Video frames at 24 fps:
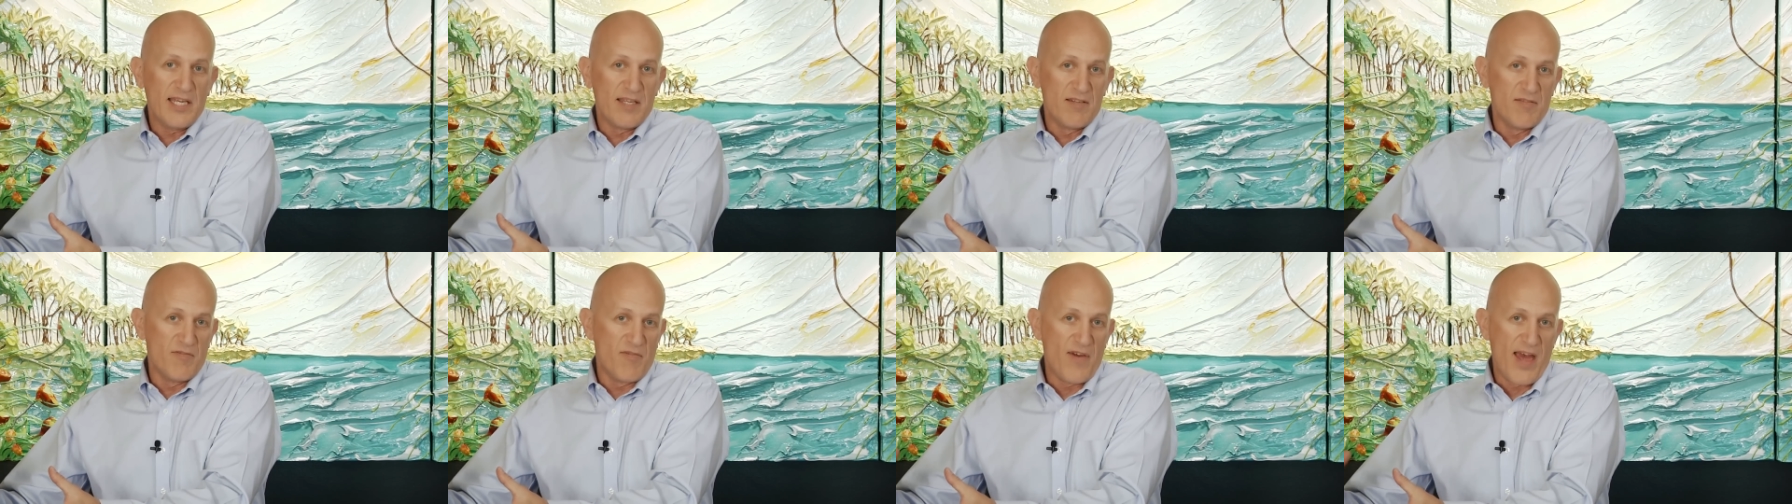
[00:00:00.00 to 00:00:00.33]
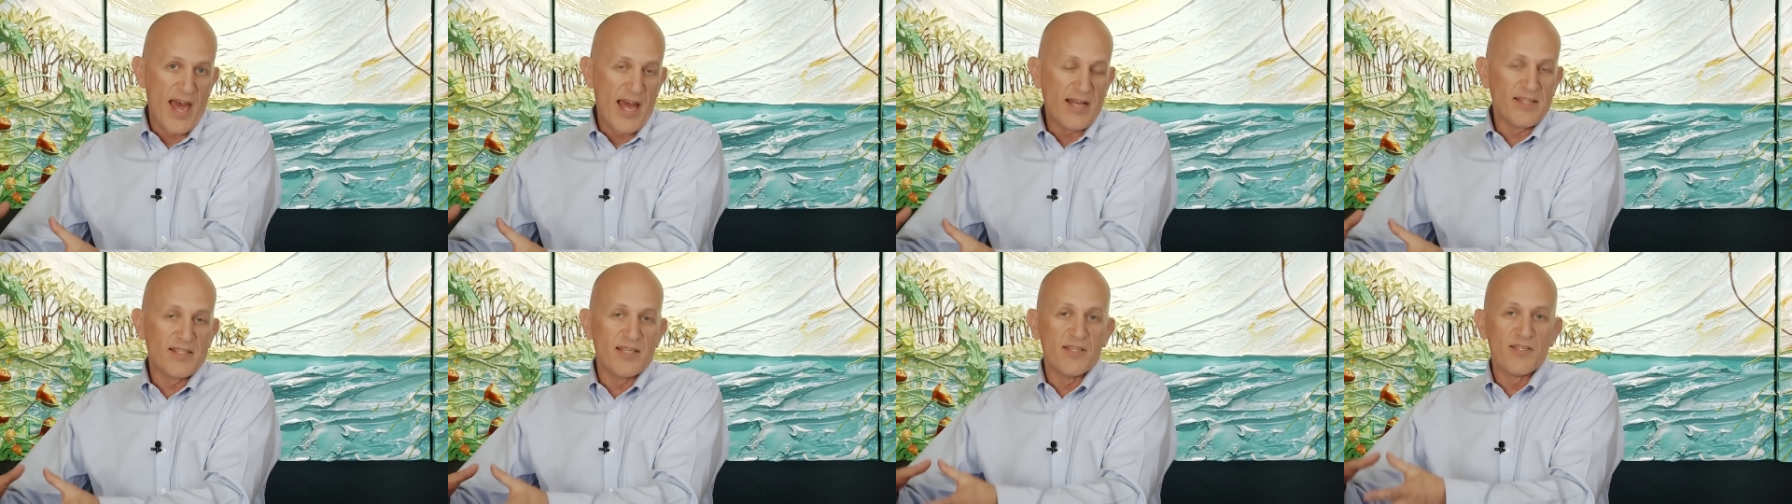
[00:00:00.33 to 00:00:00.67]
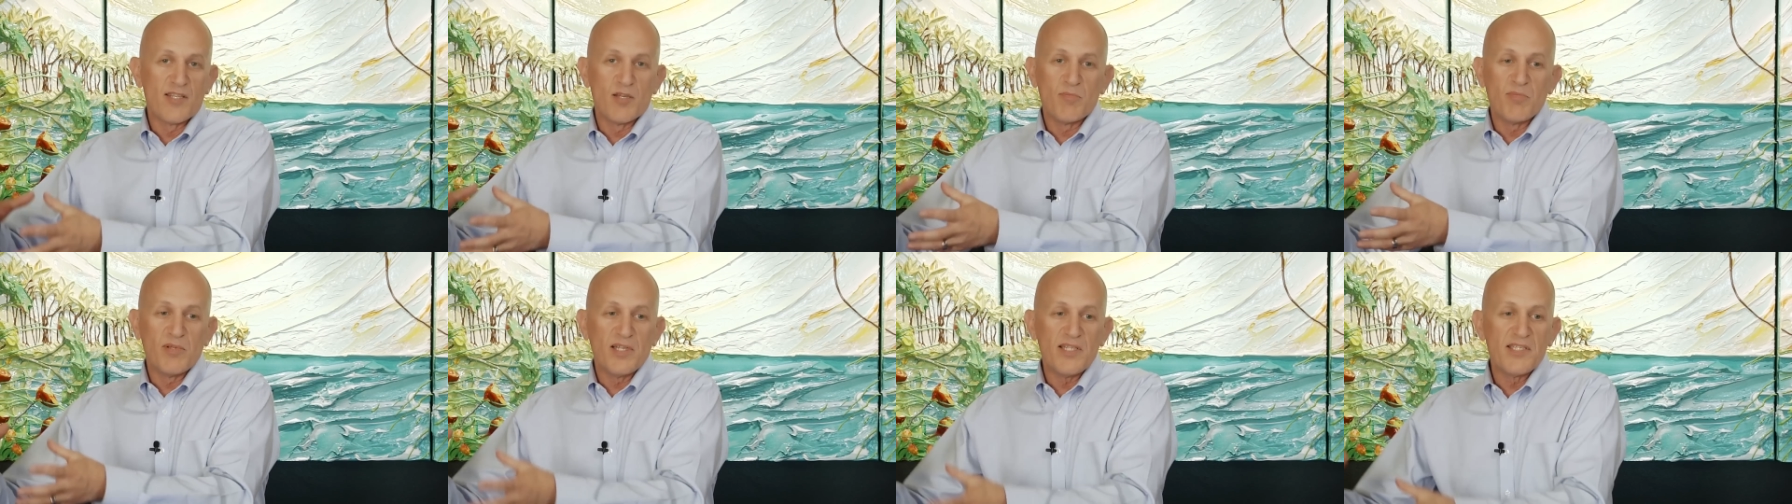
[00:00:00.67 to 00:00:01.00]
in fact, is
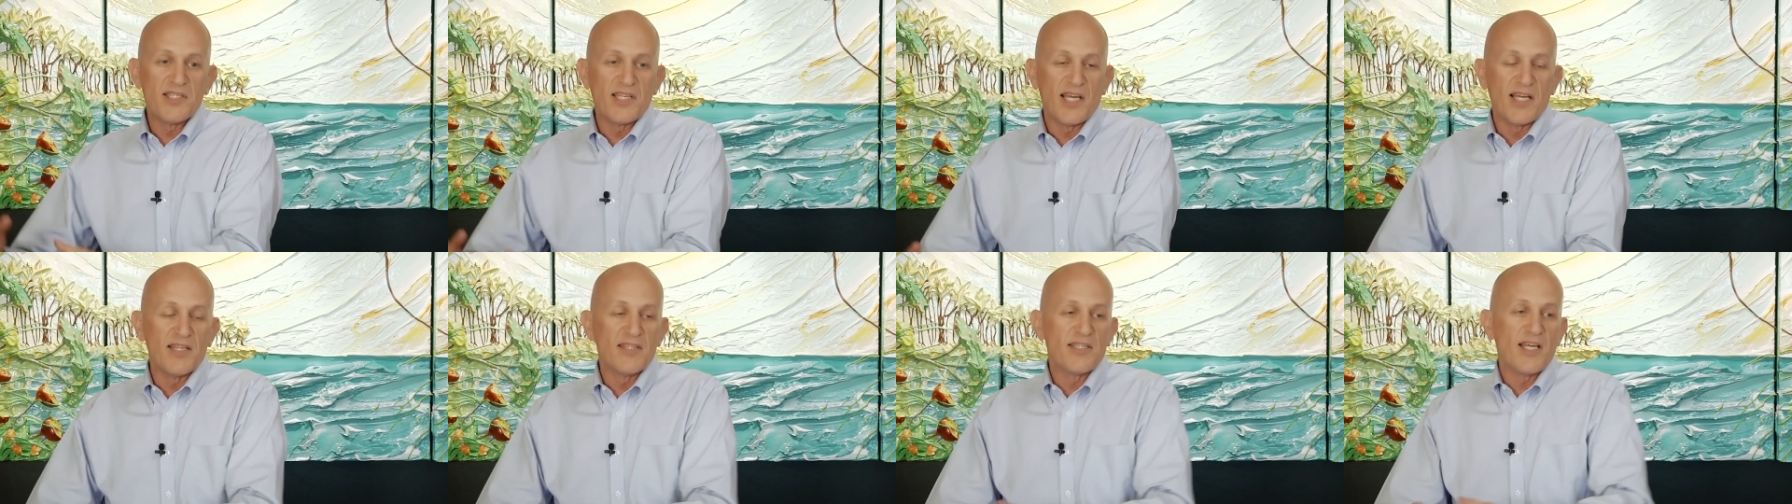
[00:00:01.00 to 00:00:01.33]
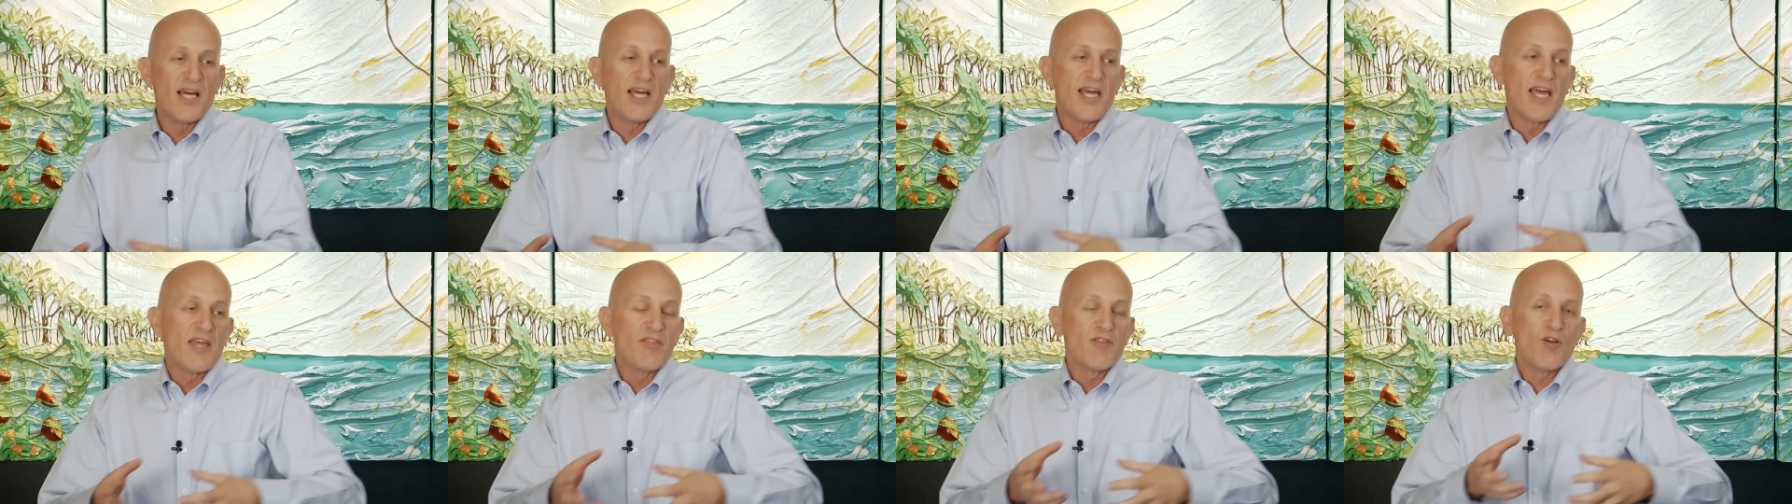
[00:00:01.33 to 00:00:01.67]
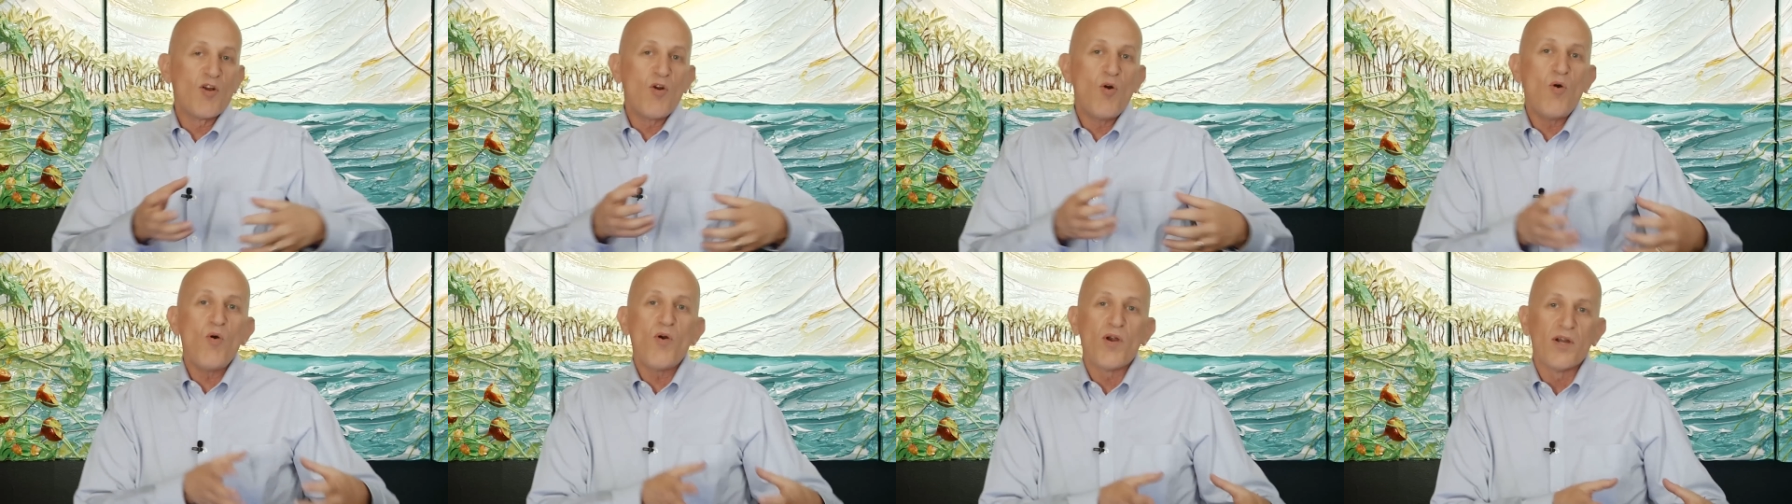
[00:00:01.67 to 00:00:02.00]
the placenta and the
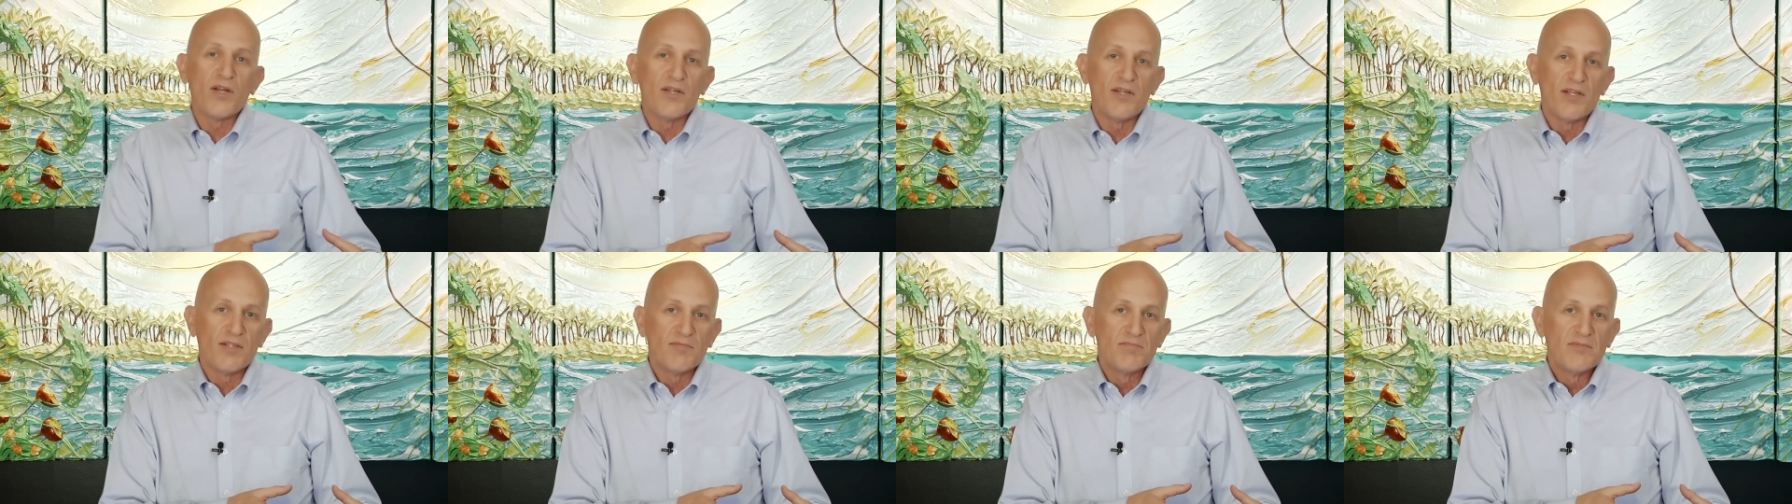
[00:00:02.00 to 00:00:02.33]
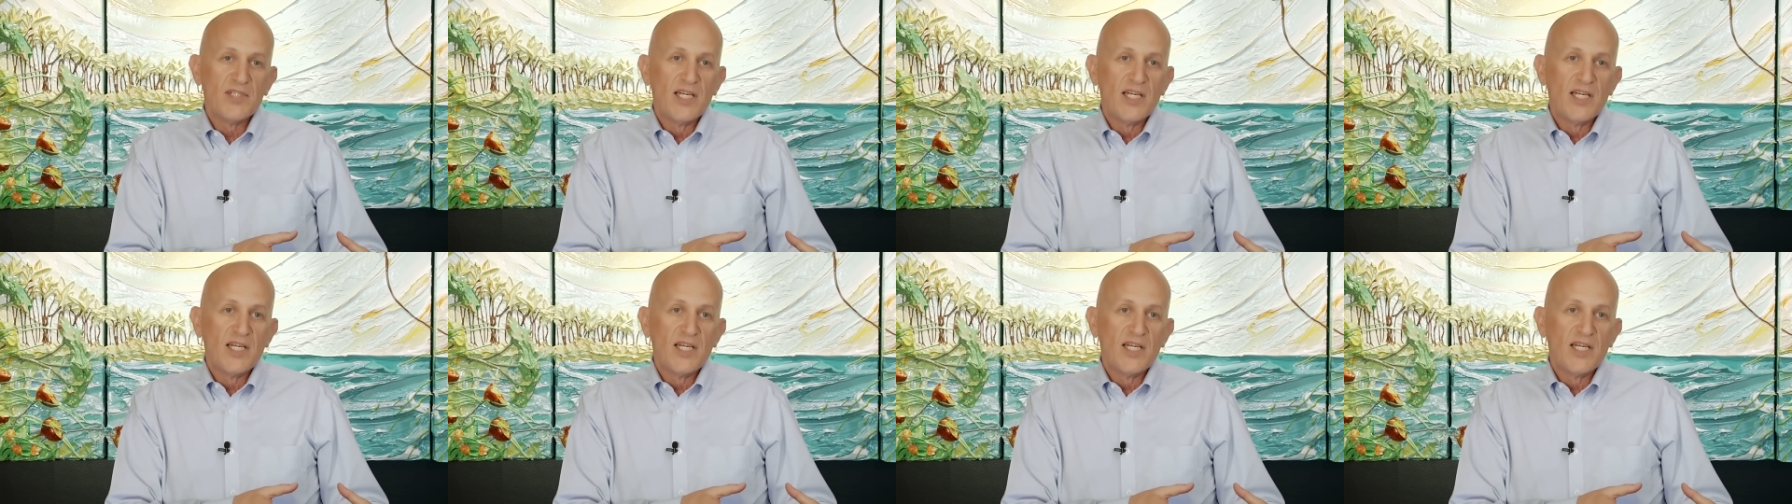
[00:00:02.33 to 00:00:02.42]
cord.